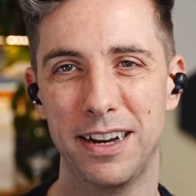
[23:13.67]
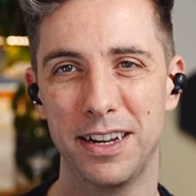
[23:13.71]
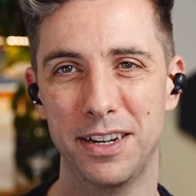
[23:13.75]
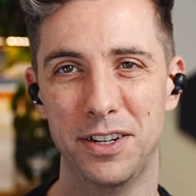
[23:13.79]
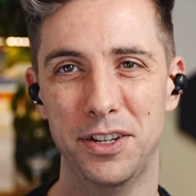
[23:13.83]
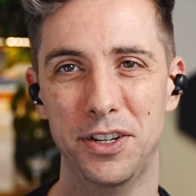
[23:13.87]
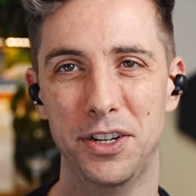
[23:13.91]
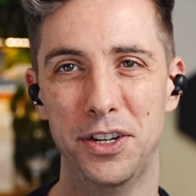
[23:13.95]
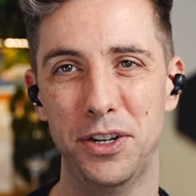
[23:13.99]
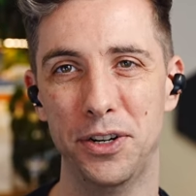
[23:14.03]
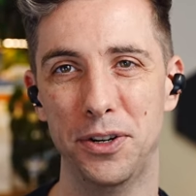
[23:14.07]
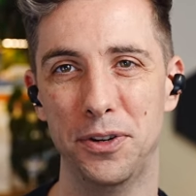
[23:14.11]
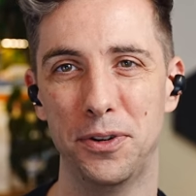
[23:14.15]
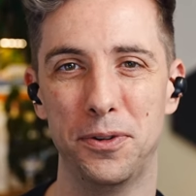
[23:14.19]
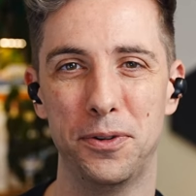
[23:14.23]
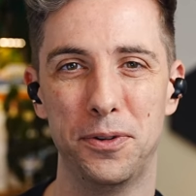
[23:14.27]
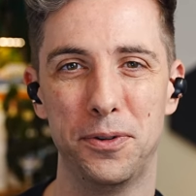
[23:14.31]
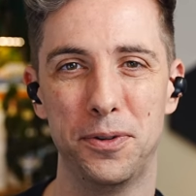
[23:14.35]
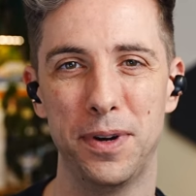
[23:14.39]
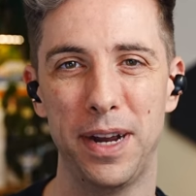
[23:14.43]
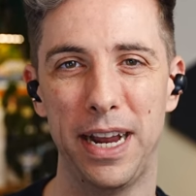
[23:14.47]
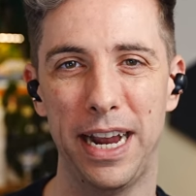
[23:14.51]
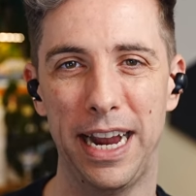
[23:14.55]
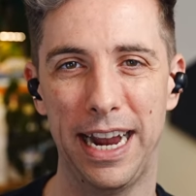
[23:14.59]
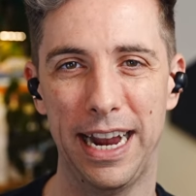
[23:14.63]
a
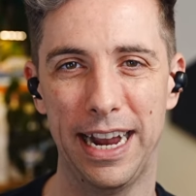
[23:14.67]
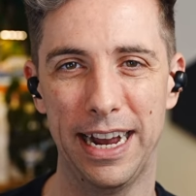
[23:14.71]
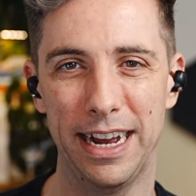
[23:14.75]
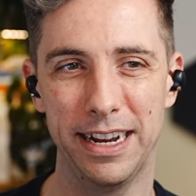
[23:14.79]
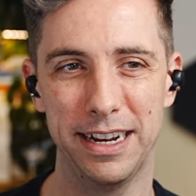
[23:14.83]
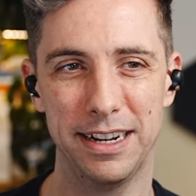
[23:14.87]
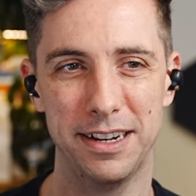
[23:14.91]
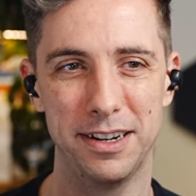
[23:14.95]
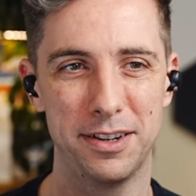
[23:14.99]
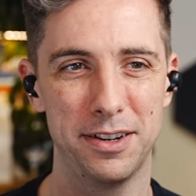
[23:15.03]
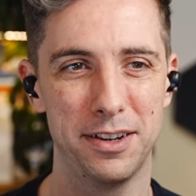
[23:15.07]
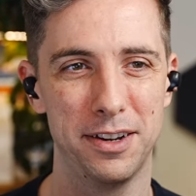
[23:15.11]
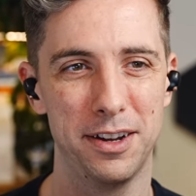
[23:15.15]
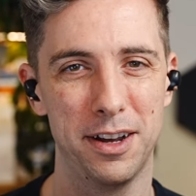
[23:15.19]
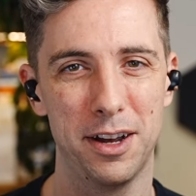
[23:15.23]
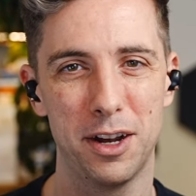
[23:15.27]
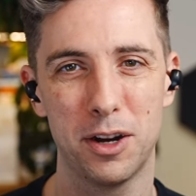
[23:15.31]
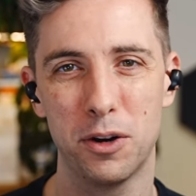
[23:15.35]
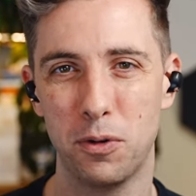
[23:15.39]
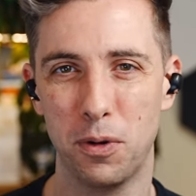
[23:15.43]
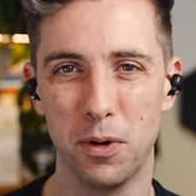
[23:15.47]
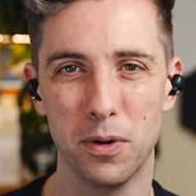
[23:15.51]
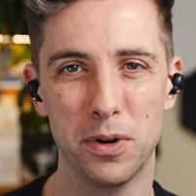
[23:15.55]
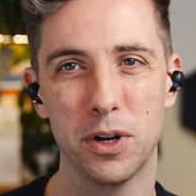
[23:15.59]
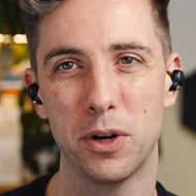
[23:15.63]
new and
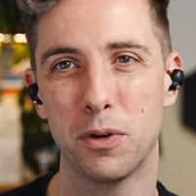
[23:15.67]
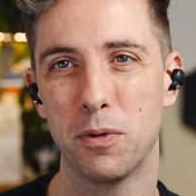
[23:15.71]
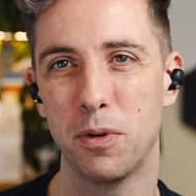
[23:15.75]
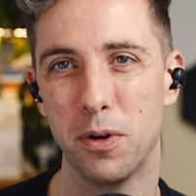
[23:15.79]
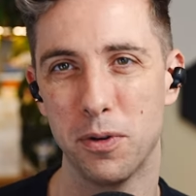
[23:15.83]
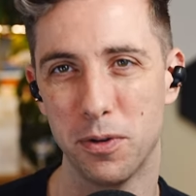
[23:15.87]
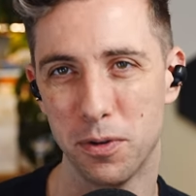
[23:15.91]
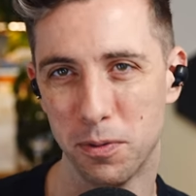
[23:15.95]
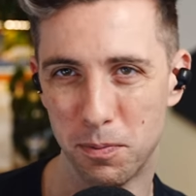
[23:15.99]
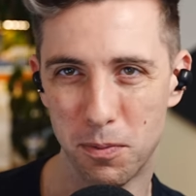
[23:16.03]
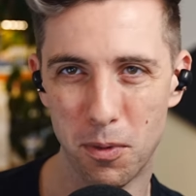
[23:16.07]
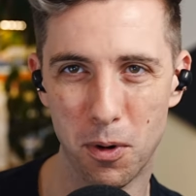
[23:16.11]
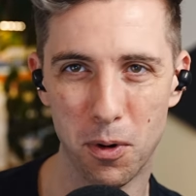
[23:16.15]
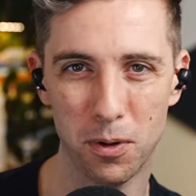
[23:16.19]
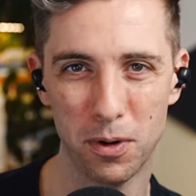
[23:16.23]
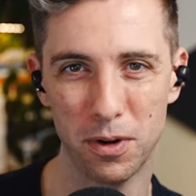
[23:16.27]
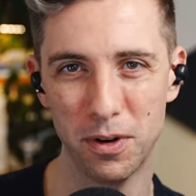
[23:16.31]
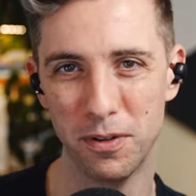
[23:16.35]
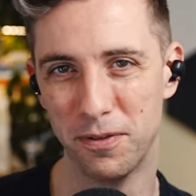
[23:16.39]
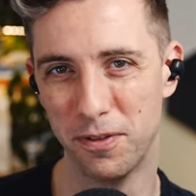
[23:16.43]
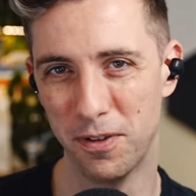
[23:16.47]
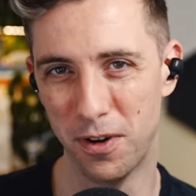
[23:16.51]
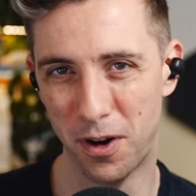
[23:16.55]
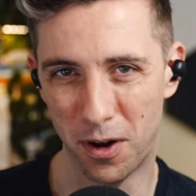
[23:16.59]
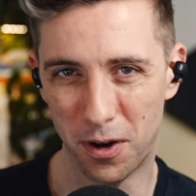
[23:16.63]
quote unquote more
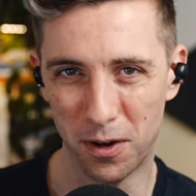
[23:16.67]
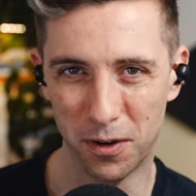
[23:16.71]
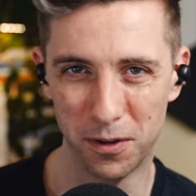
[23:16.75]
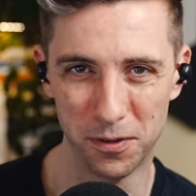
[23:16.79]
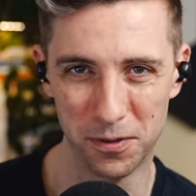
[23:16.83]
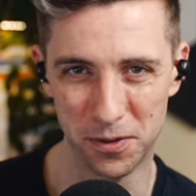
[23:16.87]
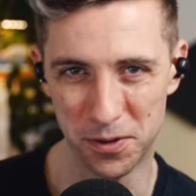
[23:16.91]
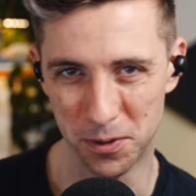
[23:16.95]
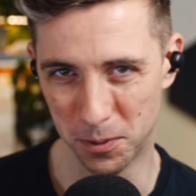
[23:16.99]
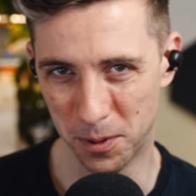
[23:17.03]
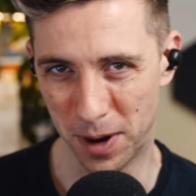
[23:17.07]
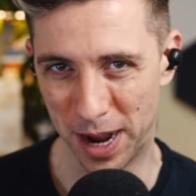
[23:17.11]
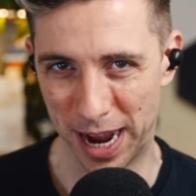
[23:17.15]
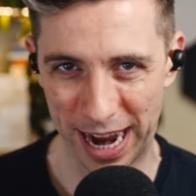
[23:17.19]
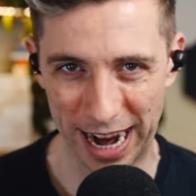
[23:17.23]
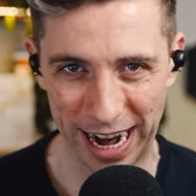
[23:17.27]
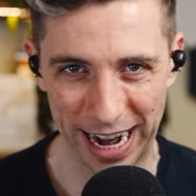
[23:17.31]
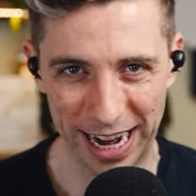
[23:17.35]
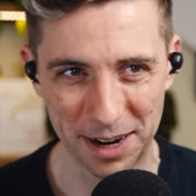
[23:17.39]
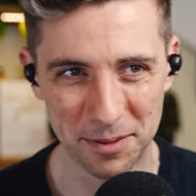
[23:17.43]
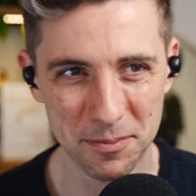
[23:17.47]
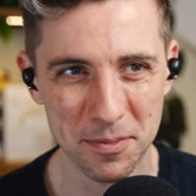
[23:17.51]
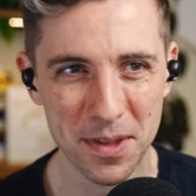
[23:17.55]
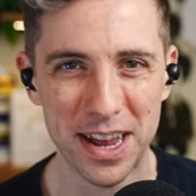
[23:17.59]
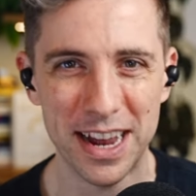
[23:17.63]
evolved
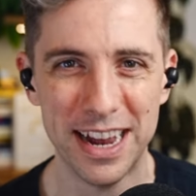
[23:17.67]
way,